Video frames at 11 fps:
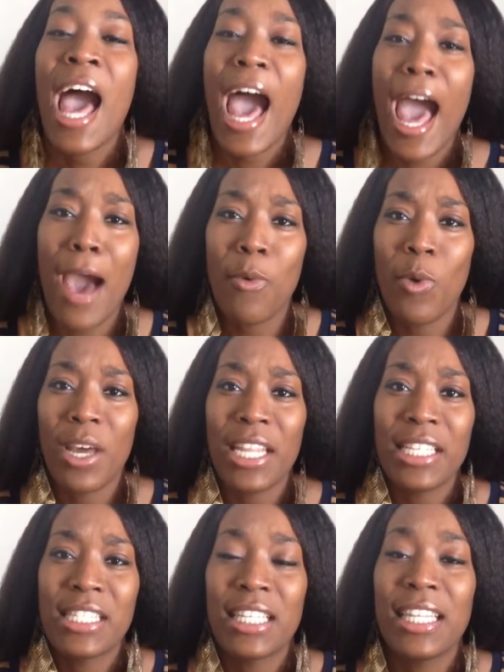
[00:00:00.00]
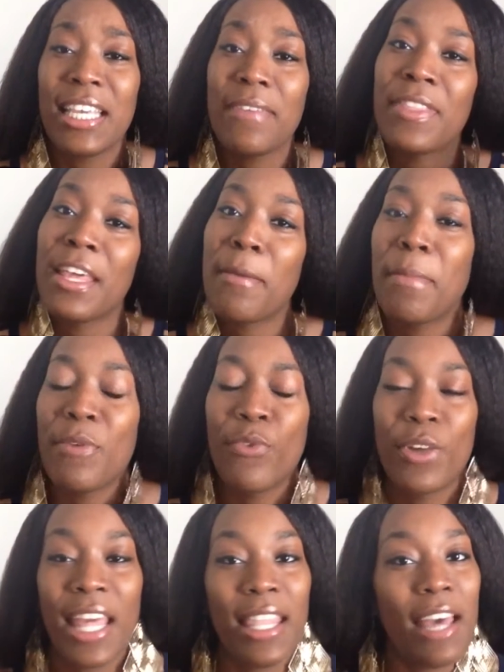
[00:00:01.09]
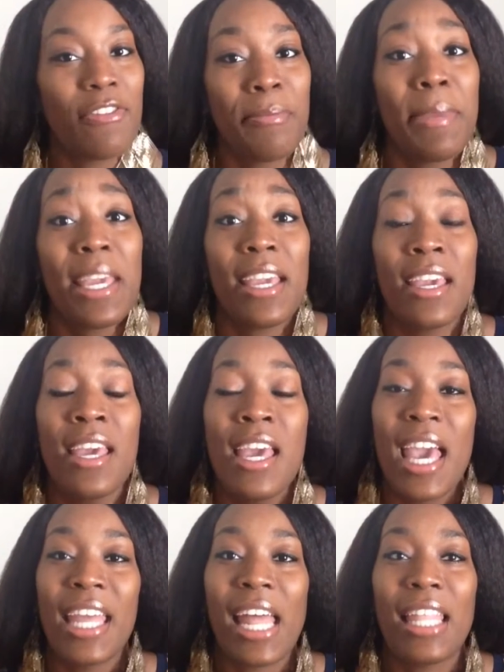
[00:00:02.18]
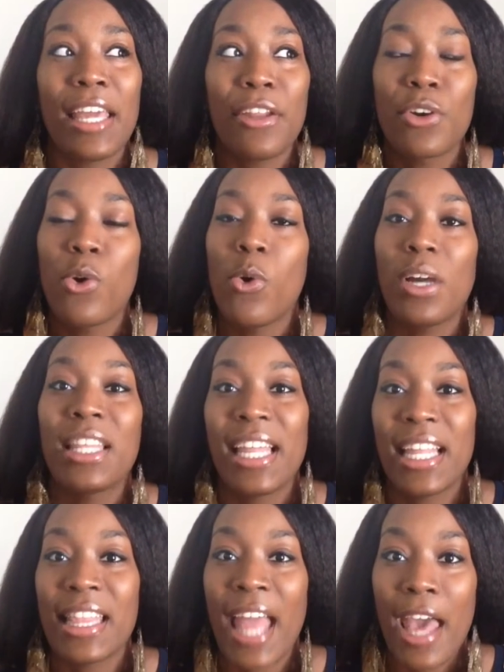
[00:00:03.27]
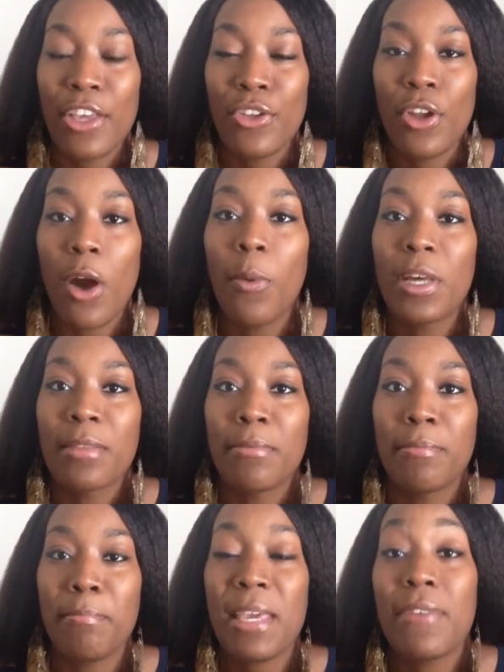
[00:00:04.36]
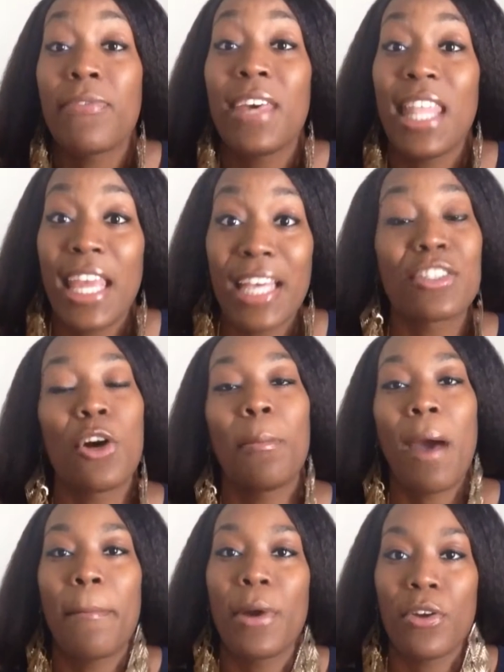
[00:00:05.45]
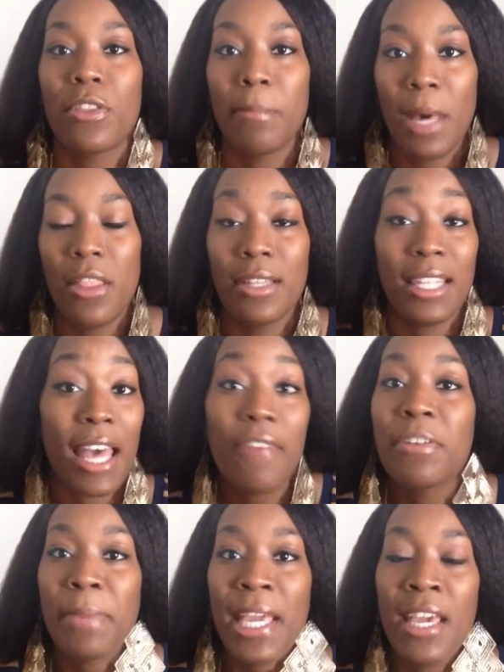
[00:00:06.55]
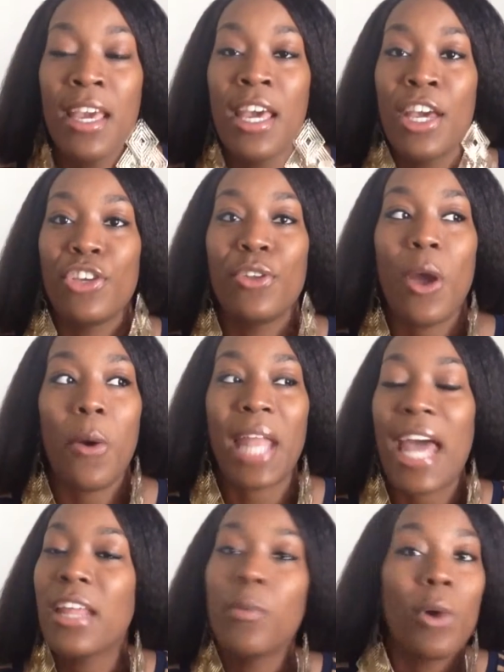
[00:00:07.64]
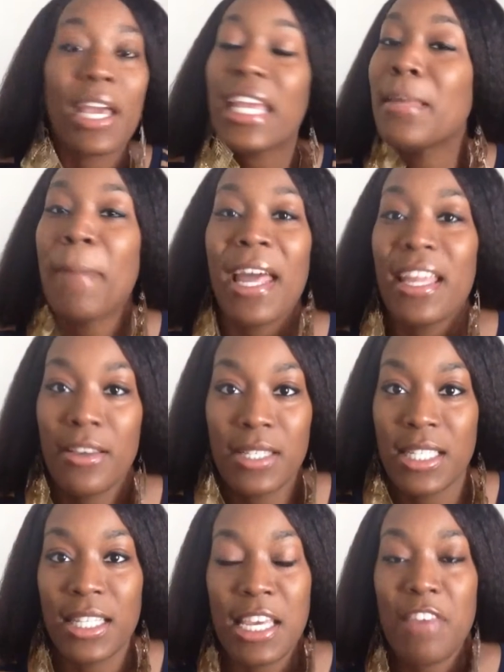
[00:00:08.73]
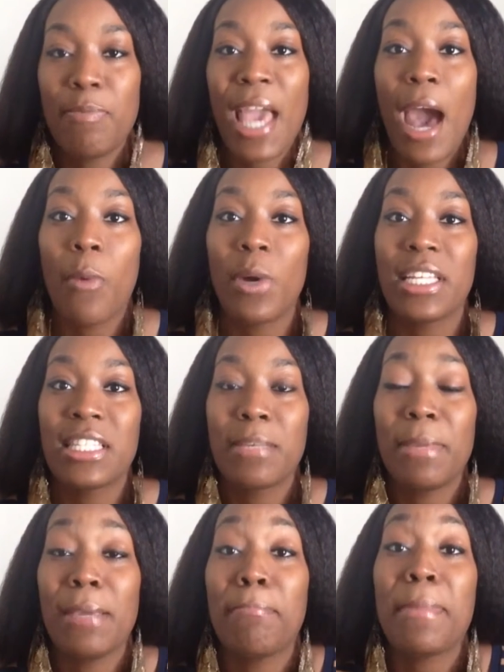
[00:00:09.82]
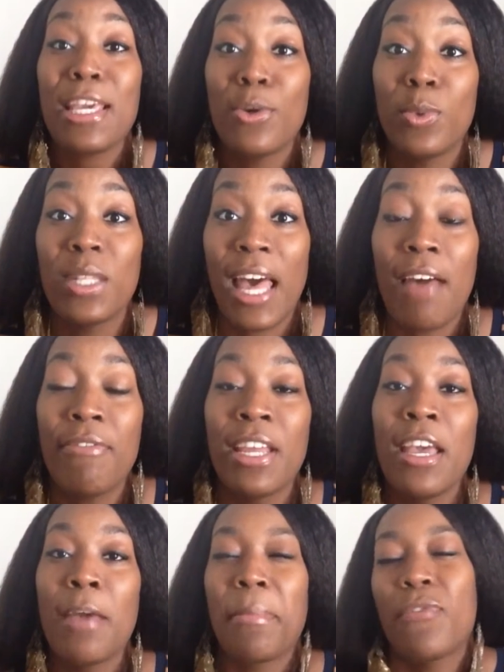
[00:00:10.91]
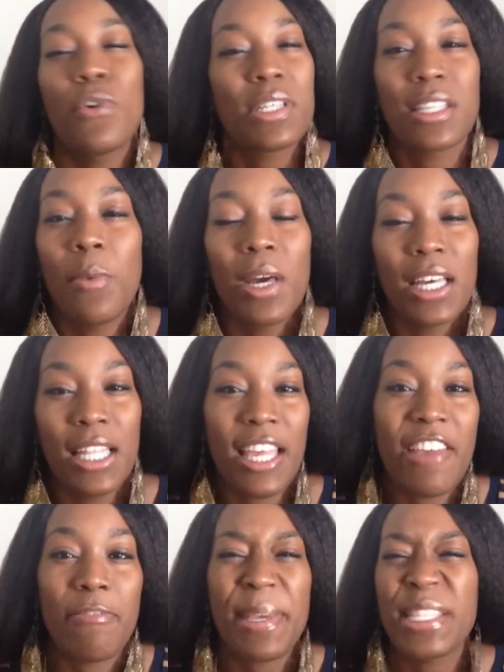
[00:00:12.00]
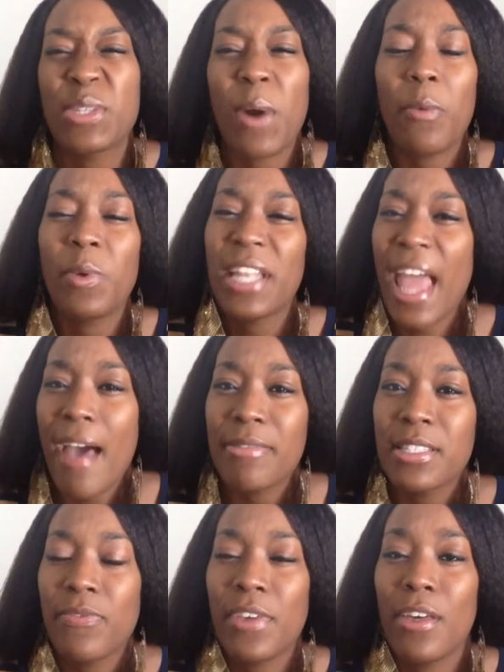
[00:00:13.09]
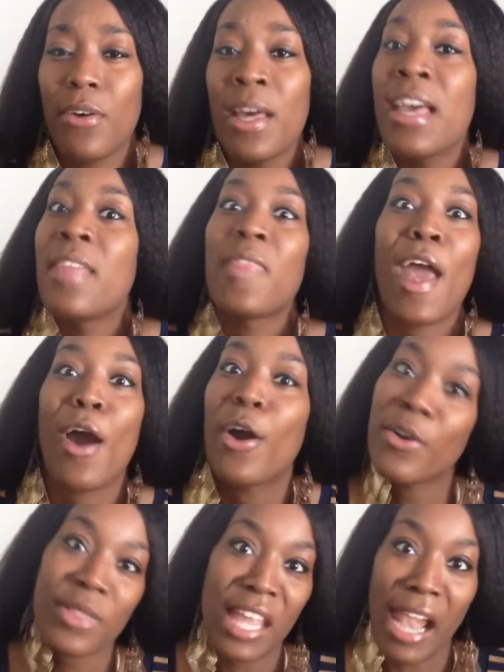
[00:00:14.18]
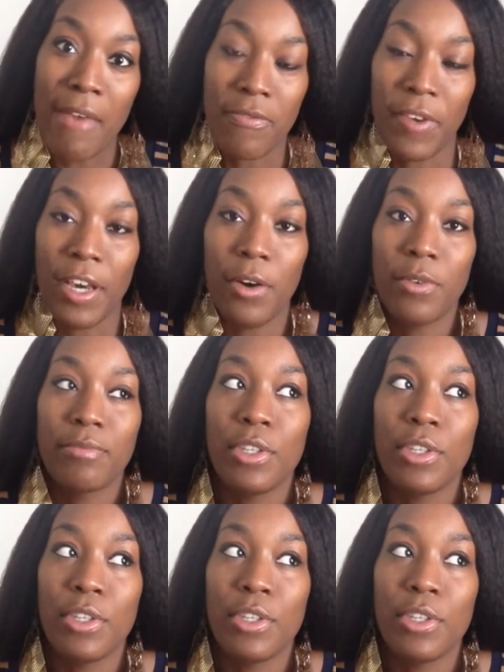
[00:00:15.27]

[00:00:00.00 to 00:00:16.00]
I wanted to leave them before they left me. And I later correlated that, with me feeling as though my birth mother left me, and I didn't want anybody else to leave me. I wanted to be me who left before someone could leave me so I wouldn't have to feel that hurt that I felt,